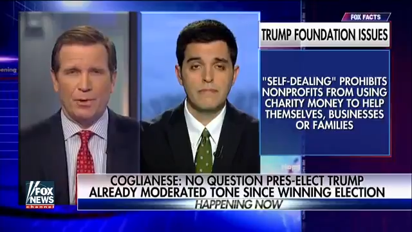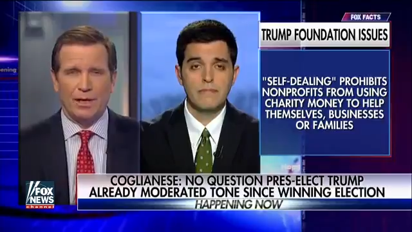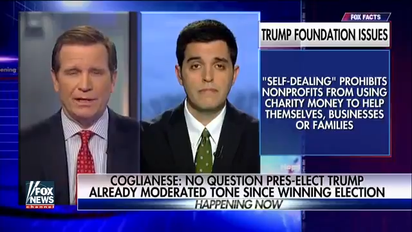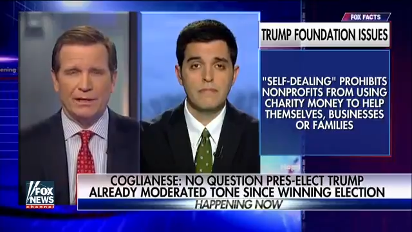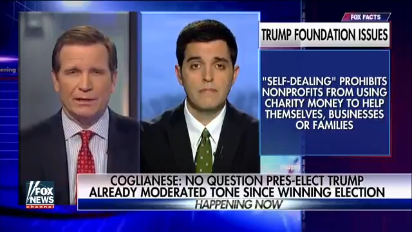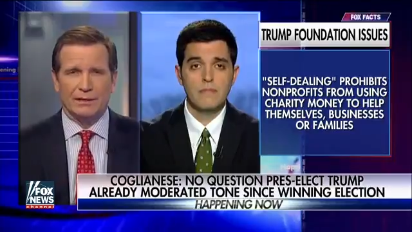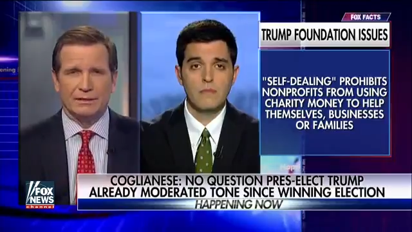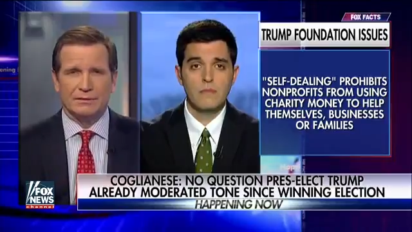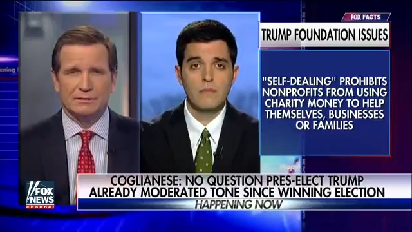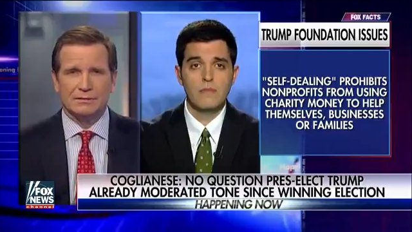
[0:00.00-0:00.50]

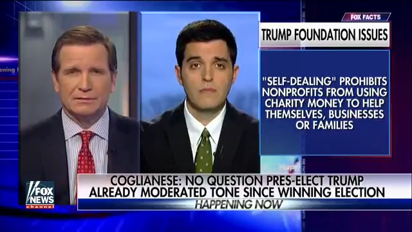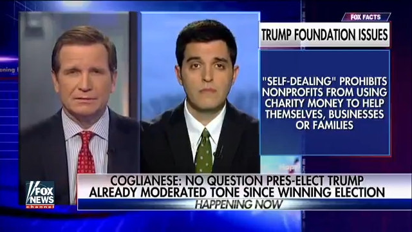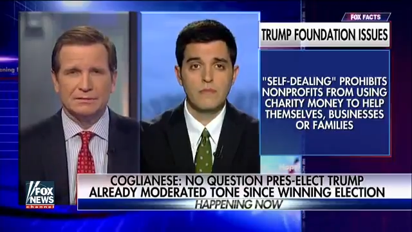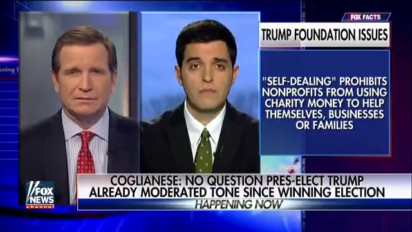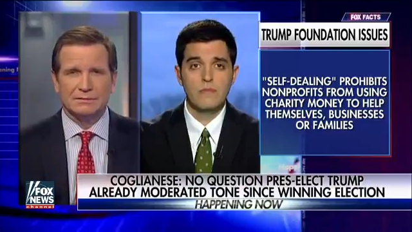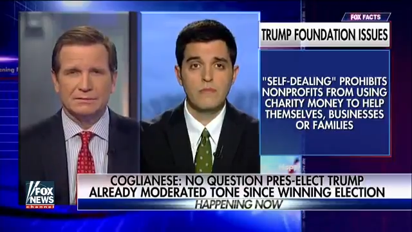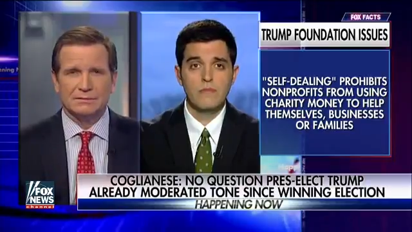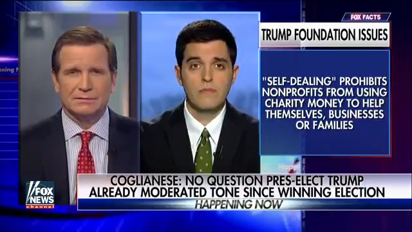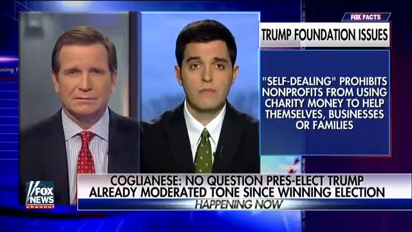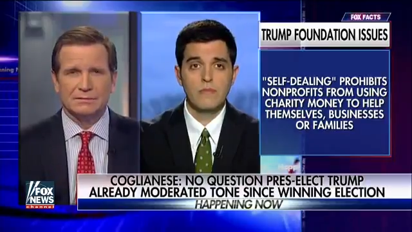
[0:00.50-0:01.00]
Speaker 1: White House.
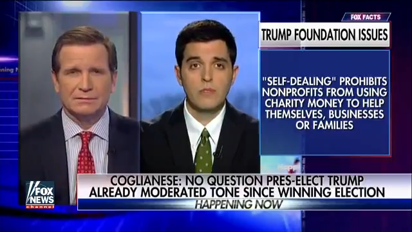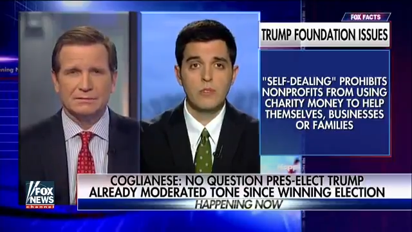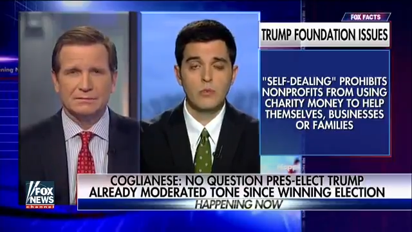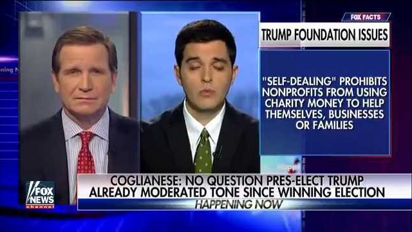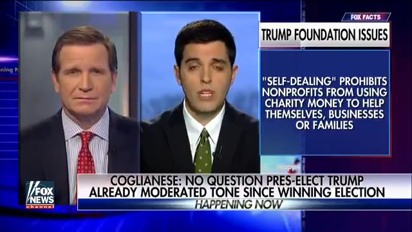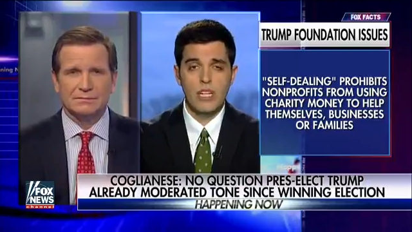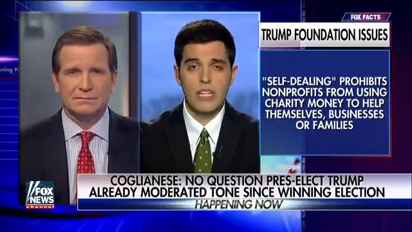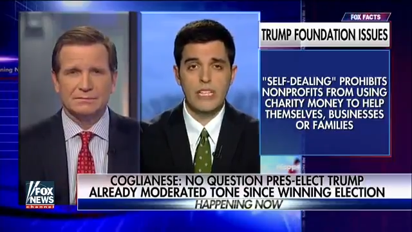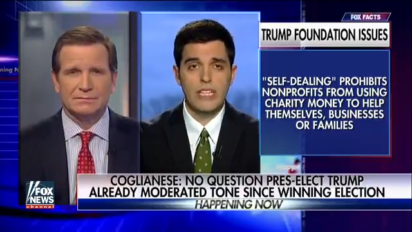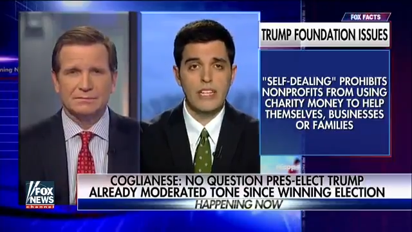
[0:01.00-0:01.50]

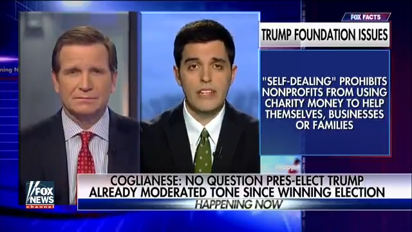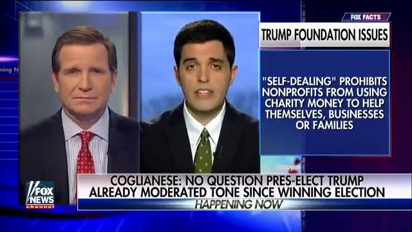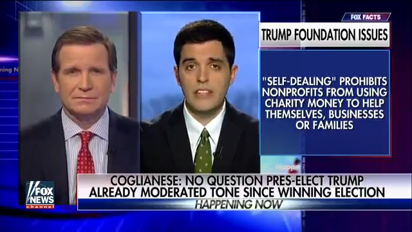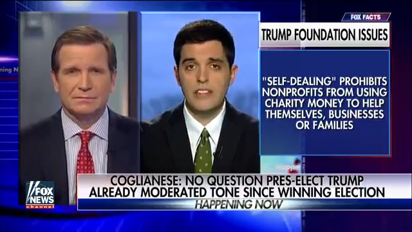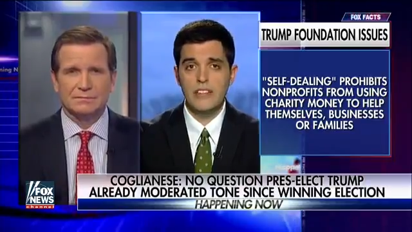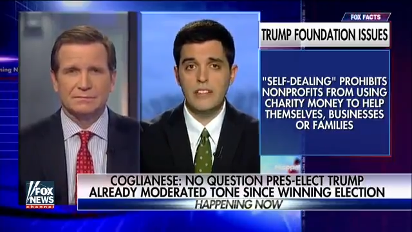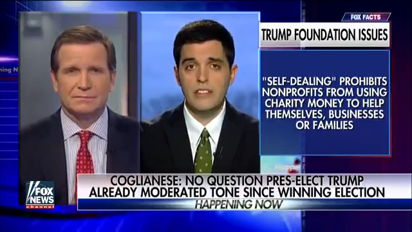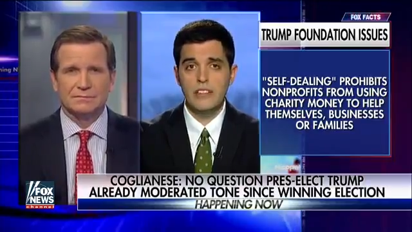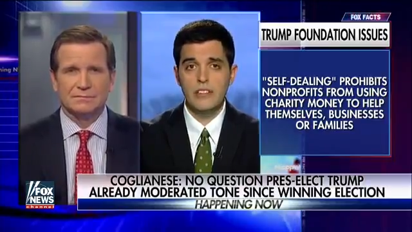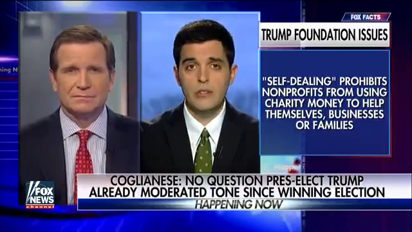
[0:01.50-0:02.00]
Speaker 2: Right, and
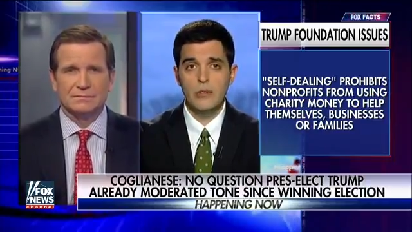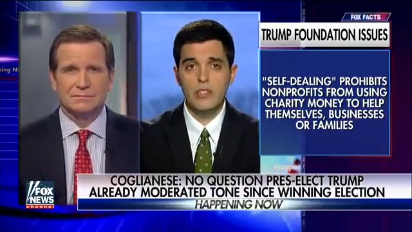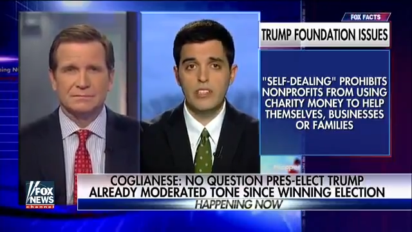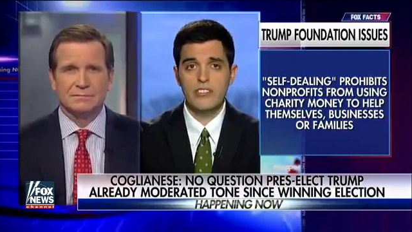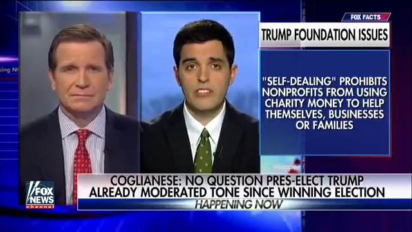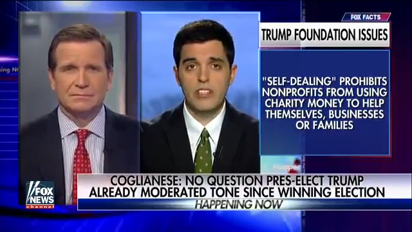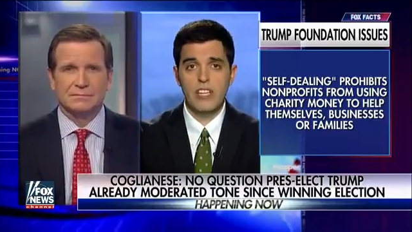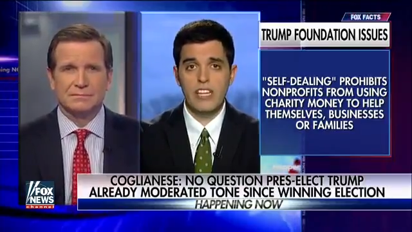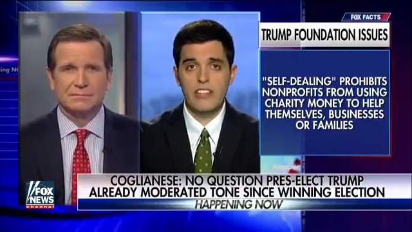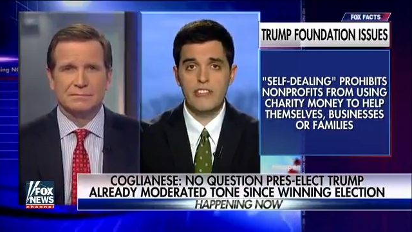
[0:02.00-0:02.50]
in U
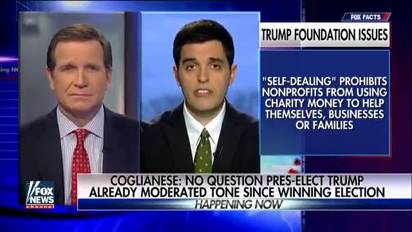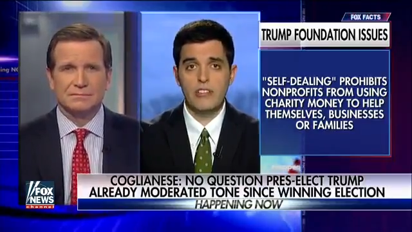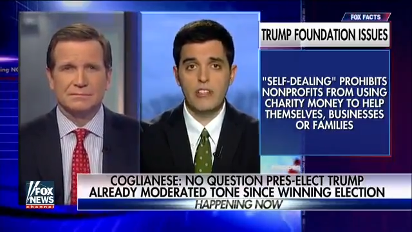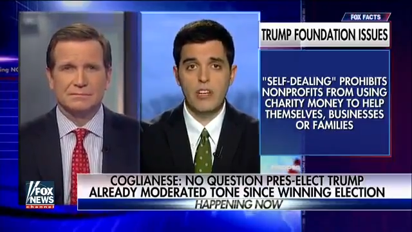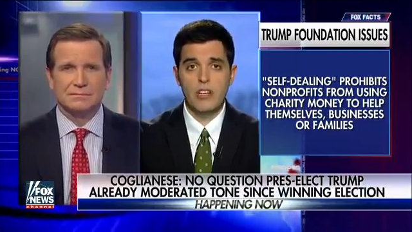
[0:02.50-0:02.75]
S election